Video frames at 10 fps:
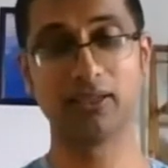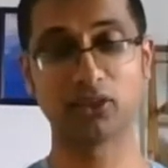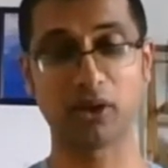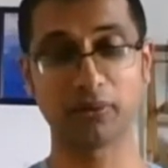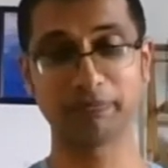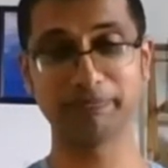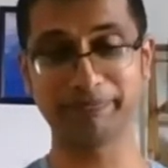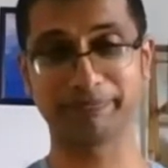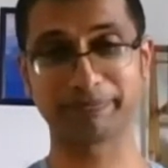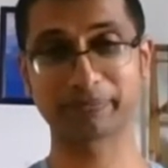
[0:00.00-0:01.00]
So
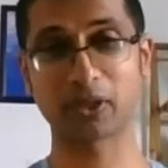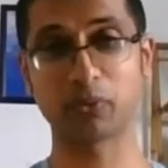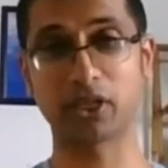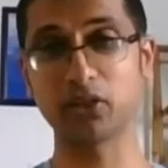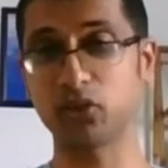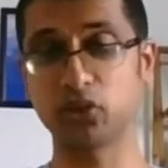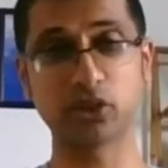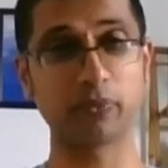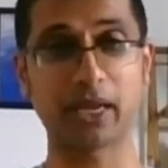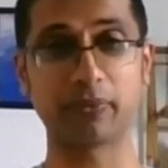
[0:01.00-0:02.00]
we're going to do
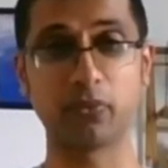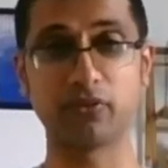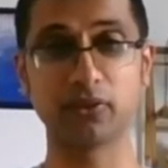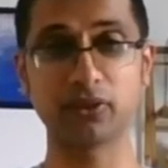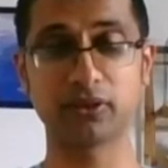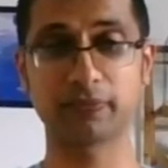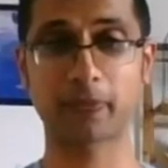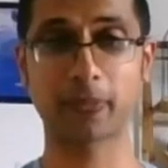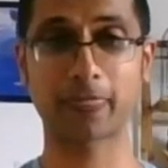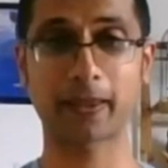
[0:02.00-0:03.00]
some neck movements
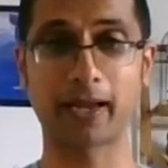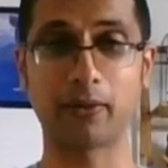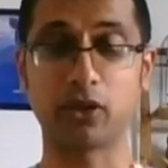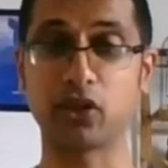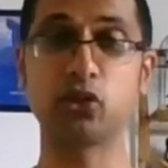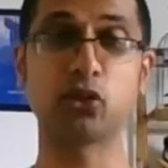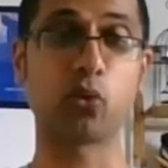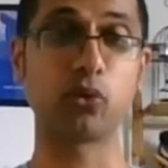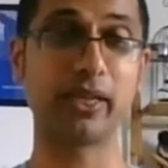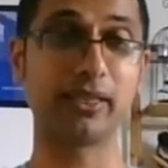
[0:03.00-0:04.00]
and we're going to
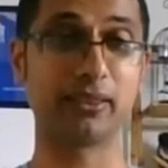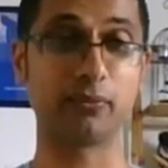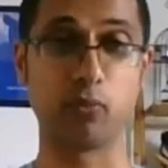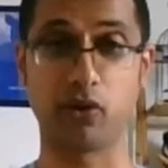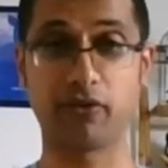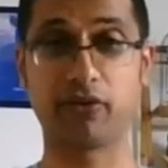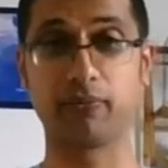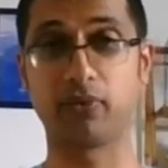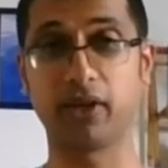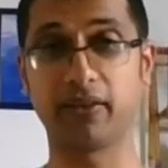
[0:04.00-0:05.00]
coordinate it with
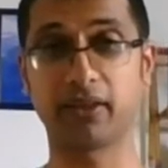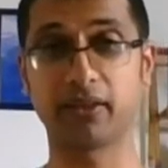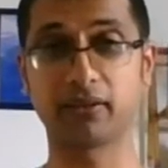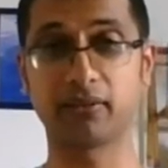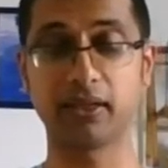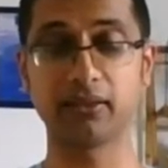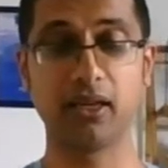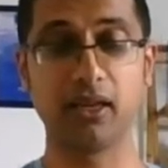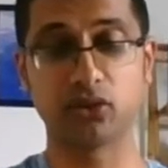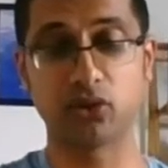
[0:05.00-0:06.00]
breathing, all right?
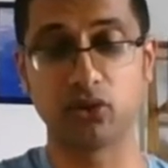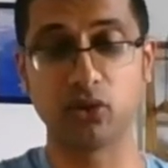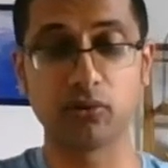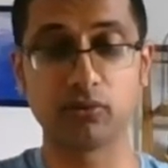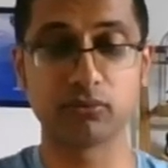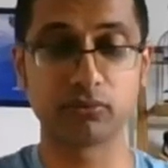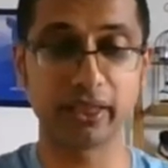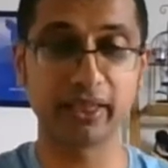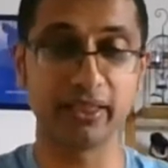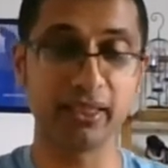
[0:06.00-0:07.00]
So you don't
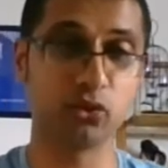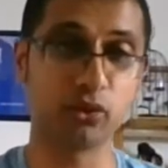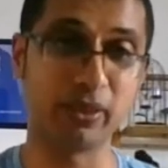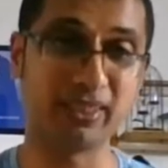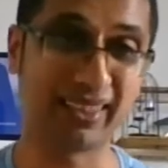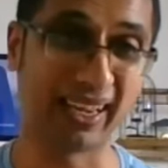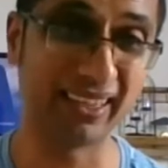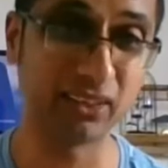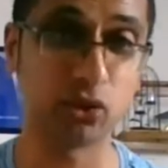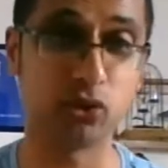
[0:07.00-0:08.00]
really need to be
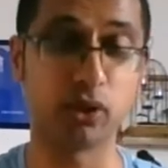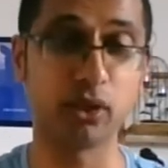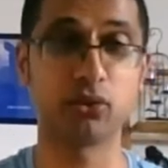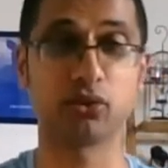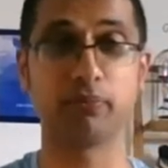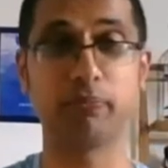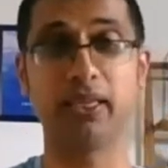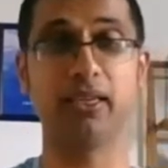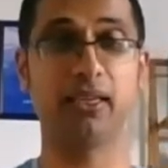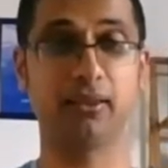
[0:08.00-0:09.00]
standing to do it. You could
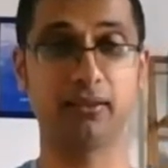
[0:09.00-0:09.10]
be